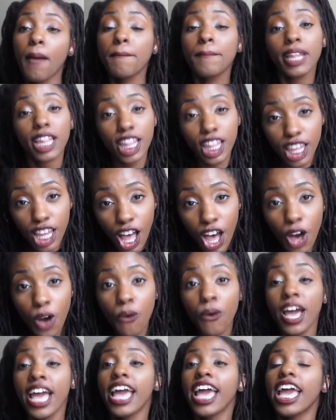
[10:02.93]

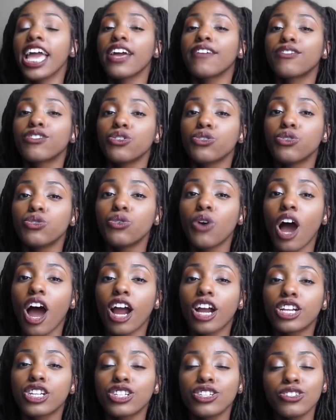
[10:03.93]
below. If you
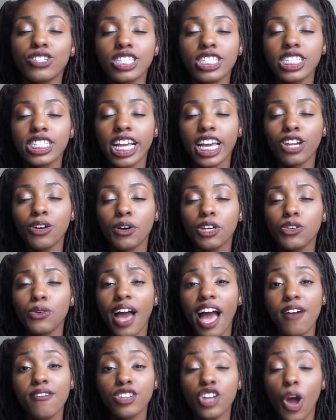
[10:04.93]
are new to this channel and you
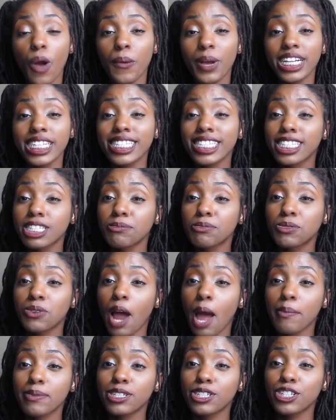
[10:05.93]
haven't already, you can
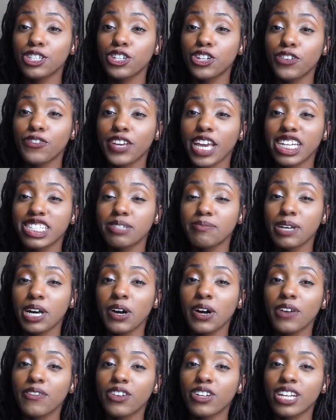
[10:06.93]
subscribe and turn on the notification bell.
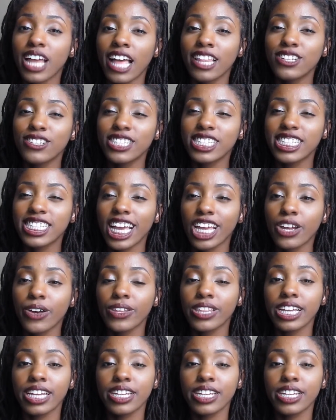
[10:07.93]
If you're not new to this channel, then,